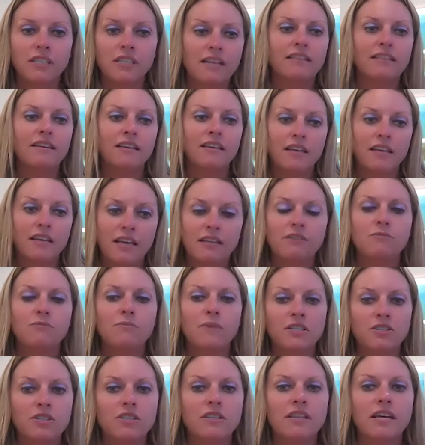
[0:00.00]
And I think, and you
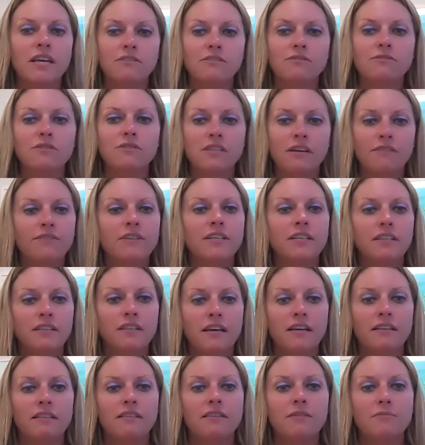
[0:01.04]
mentioned that too, Stephanie,
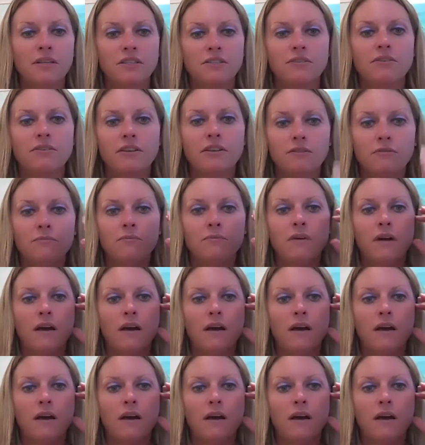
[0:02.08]
that the mental health